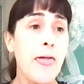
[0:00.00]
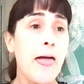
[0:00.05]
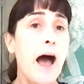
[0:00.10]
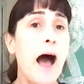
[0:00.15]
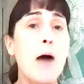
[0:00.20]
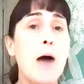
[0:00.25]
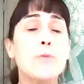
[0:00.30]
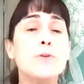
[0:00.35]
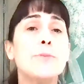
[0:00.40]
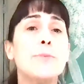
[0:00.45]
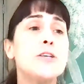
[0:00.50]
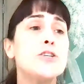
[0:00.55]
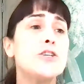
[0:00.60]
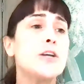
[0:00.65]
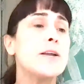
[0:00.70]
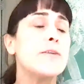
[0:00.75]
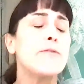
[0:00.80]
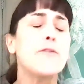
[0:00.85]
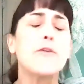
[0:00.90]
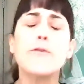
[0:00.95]
I was a binge
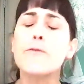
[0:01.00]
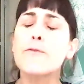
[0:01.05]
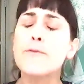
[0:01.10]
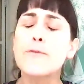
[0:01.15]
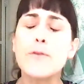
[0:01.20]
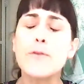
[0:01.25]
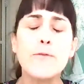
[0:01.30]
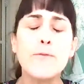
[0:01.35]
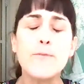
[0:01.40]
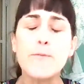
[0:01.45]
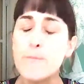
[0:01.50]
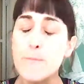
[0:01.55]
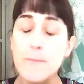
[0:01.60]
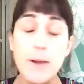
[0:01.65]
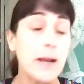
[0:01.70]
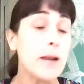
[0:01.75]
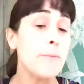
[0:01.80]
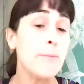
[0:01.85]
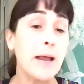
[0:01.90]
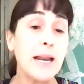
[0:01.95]
eater for
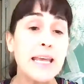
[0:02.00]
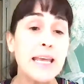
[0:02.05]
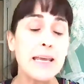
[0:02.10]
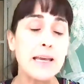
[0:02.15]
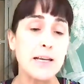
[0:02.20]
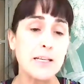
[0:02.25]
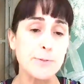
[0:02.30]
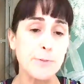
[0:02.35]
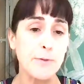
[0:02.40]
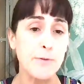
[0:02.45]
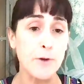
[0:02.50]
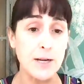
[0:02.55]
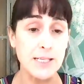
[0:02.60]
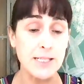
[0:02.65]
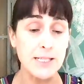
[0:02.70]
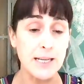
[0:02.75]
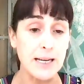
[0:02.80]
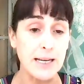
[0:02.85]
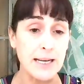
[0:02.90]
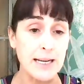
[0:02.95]
many, many years before I
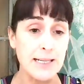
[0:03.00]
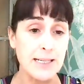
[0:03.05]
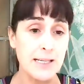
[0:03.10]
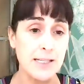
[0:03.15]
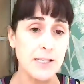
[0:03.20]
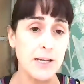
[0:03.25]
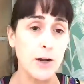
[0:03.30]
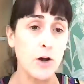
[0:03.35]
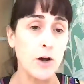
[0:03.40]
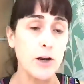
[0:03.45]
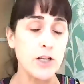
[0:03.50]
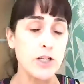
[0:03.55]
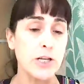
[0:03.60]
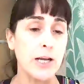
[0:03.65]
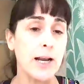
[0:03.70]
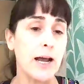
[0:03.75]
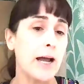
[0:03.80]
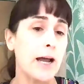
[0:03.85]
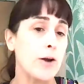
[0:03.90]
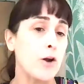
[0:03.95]
studied eating psychology,
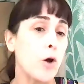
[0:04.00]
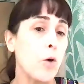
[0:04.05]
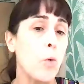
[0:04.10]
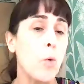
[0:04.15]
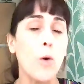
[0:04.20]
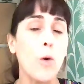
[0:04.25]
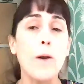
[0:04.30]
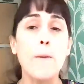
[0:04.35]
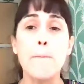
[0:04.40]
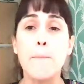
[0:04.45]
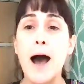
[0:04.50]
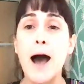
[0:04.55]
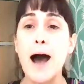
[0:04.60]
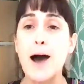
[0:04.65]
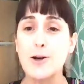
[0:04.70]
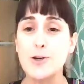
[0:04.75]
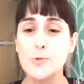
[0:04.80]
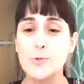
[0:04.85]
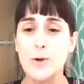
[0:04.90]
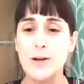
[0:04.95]
and I know all
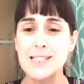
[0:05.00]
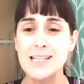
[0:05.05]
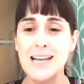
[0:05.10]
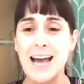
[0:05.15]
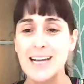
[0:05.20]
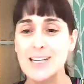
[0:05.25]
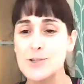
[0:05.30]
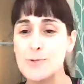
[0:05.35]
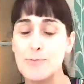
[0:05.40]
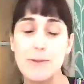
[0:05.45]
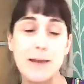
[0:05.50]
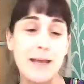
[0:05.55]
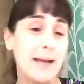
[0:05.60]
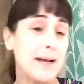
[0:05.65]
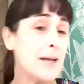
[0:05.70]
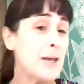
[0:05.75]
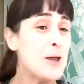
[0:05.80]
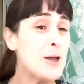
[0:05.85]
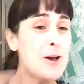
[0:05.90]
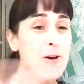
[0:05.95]
about what it's like to be
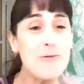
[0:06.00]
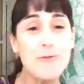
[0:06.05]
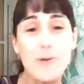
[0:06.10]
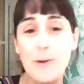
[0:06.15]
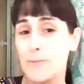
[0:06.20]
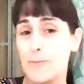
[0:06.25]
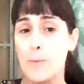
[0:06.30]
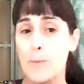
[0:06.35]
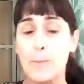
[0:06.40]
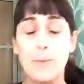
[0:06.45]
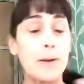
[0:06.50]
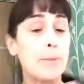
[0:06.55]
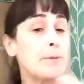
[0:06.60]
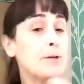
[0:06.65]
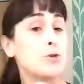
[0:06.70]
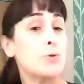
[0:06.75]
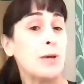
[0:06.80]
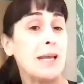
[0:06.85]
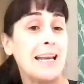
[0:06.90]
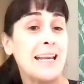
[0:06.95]
flip-flopping
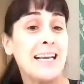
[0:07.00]
between,